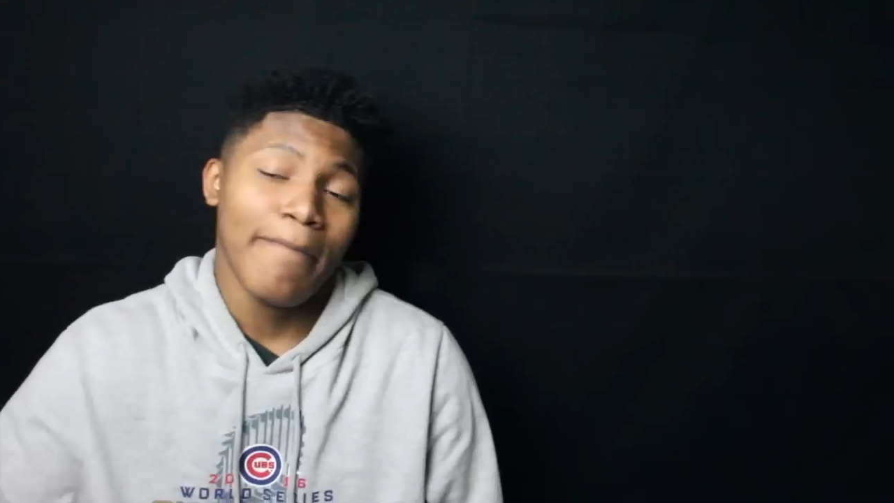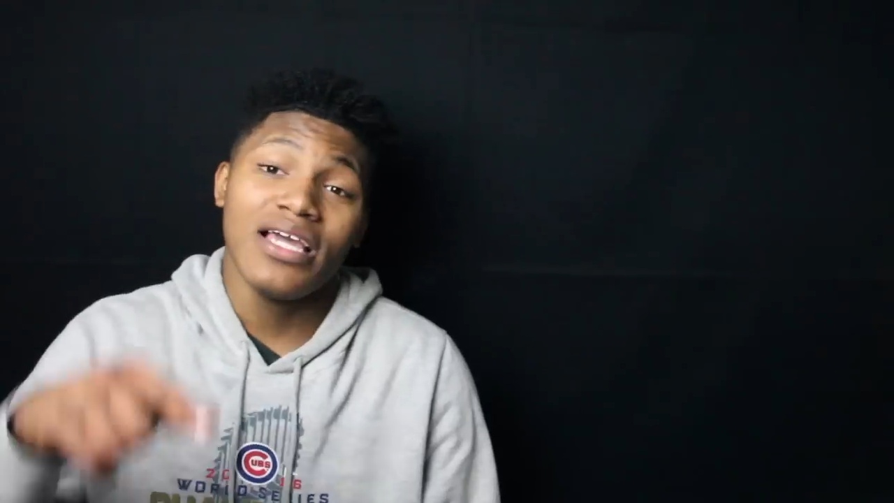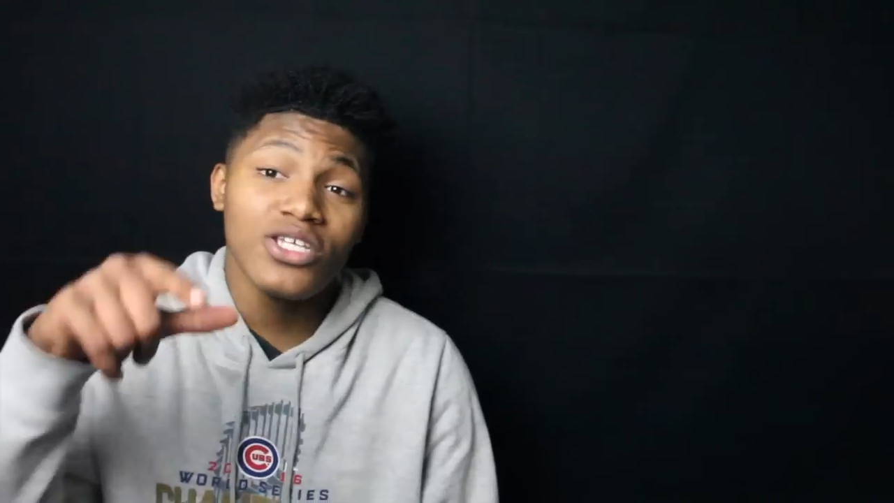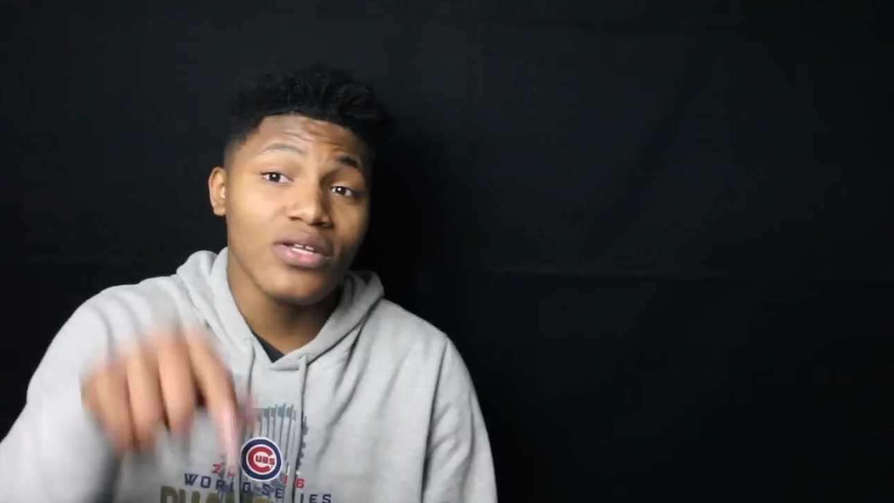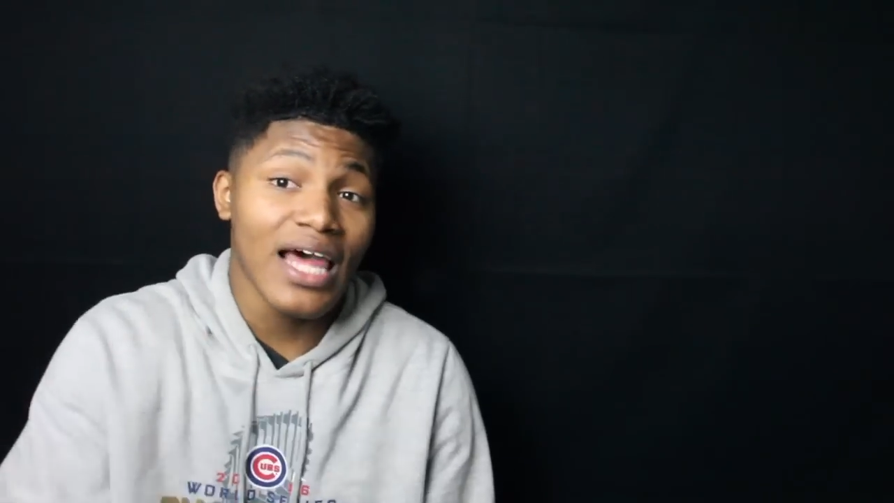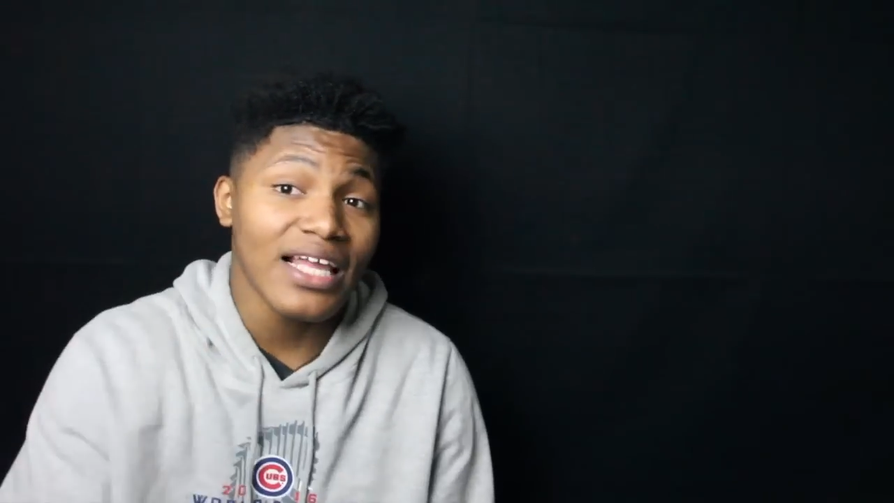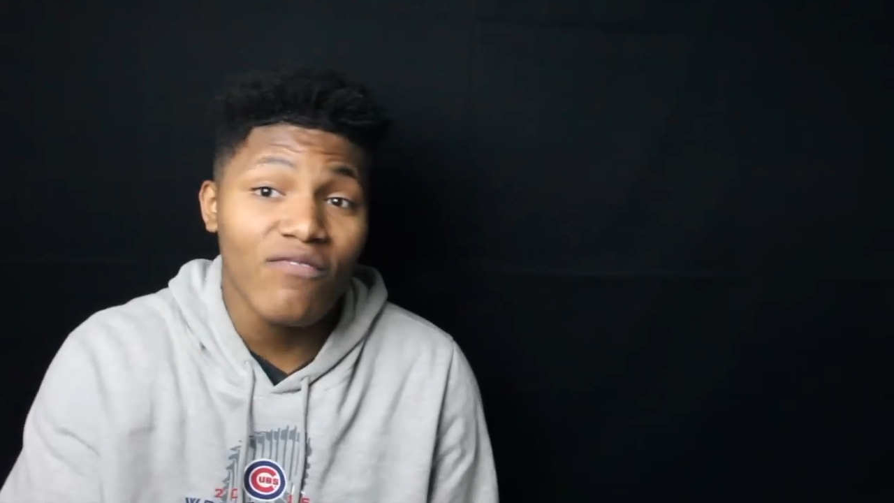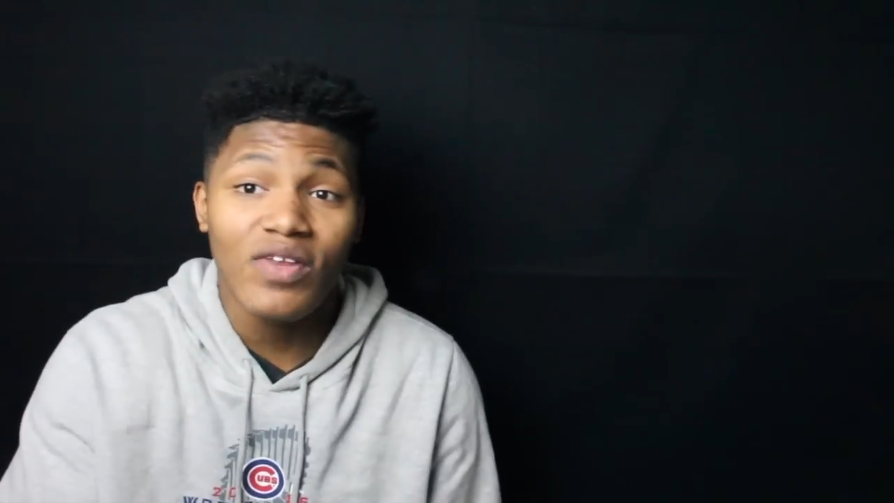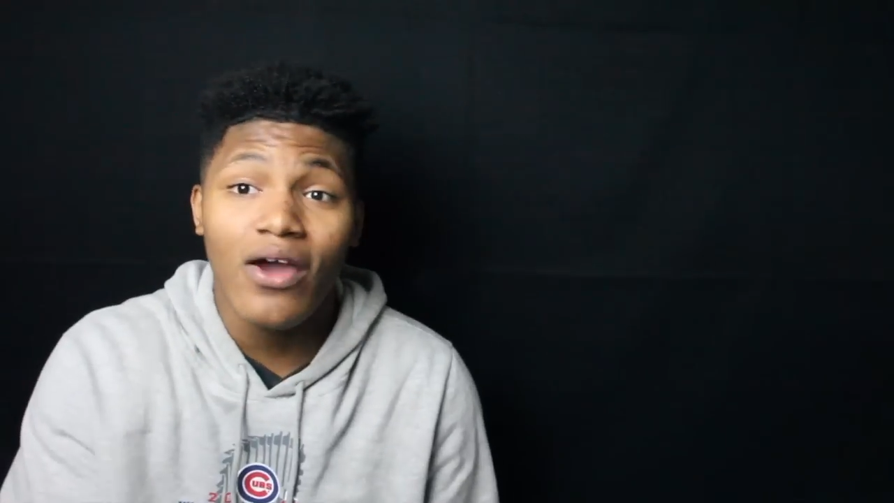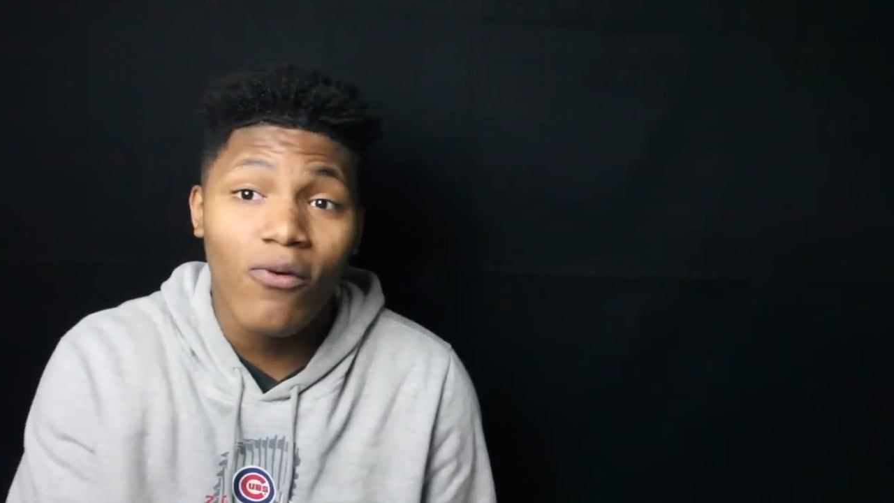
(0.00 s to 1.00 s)
Make sure you like
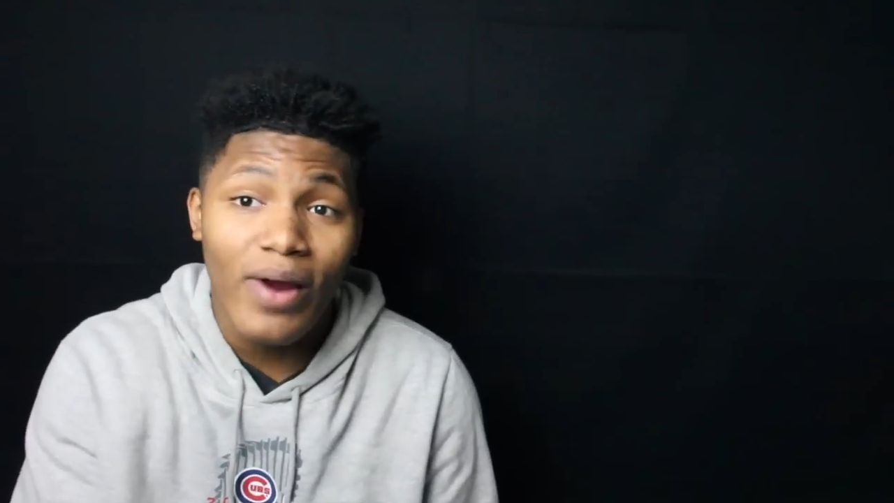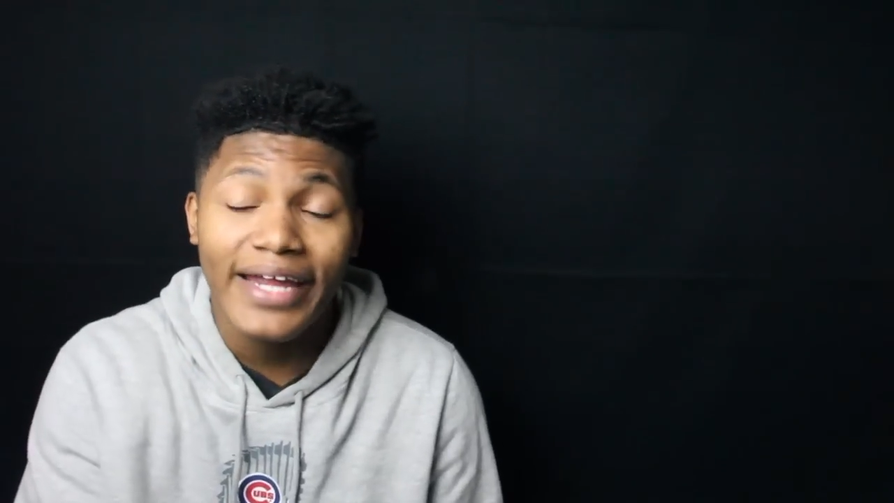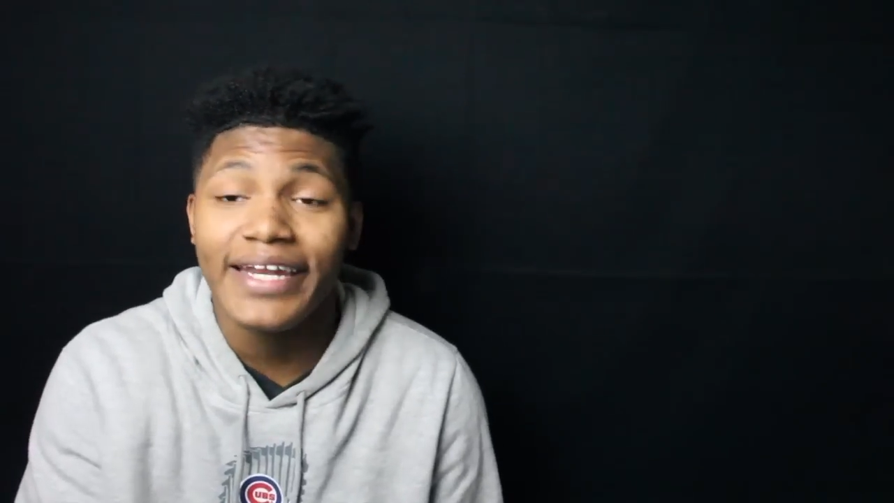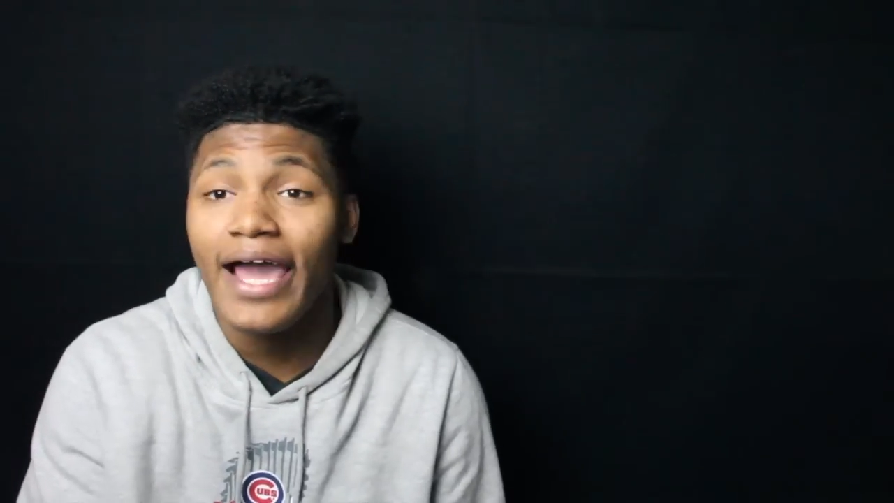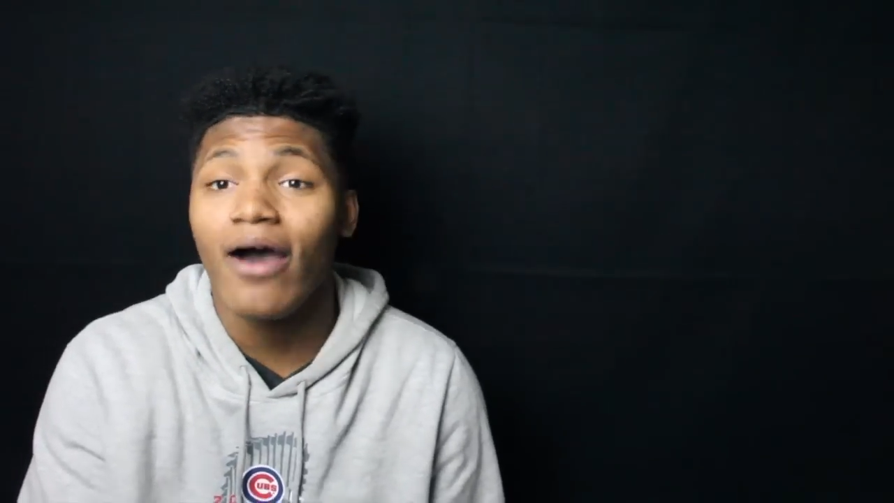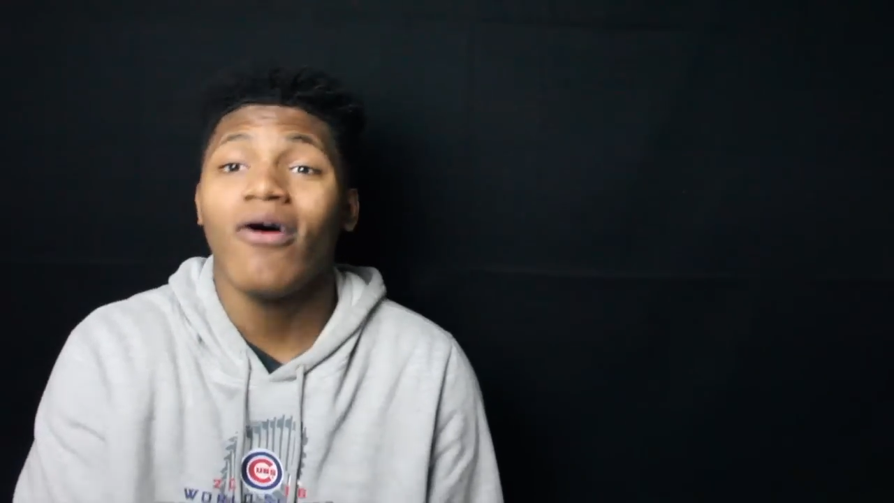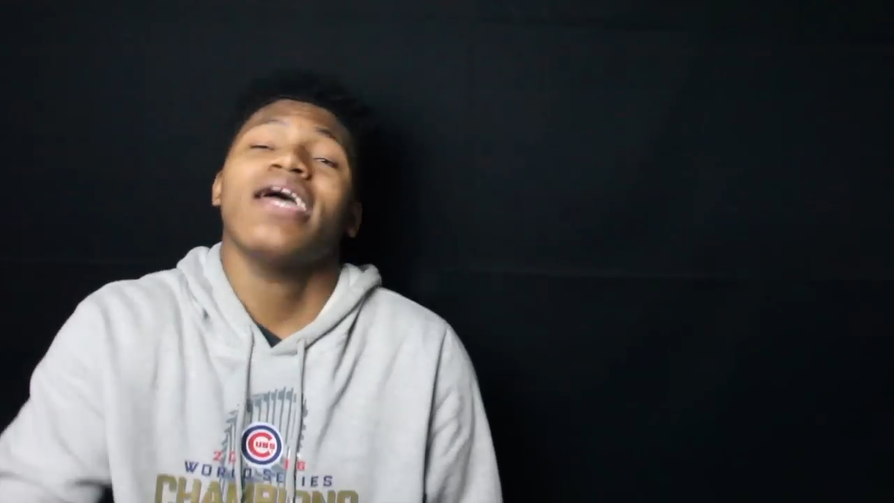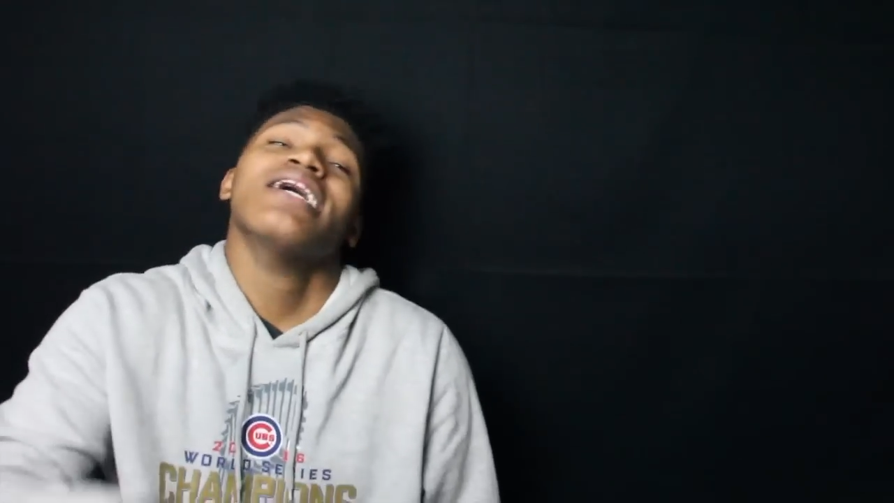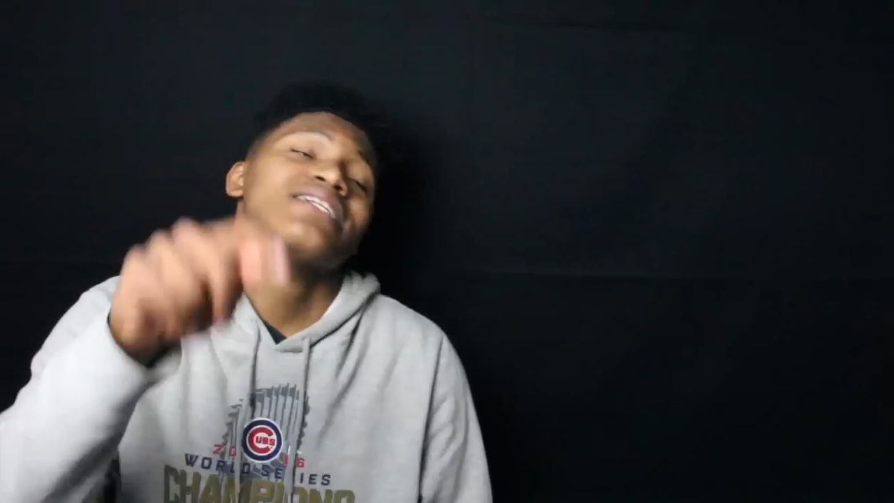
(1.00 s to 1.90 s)
the video right now.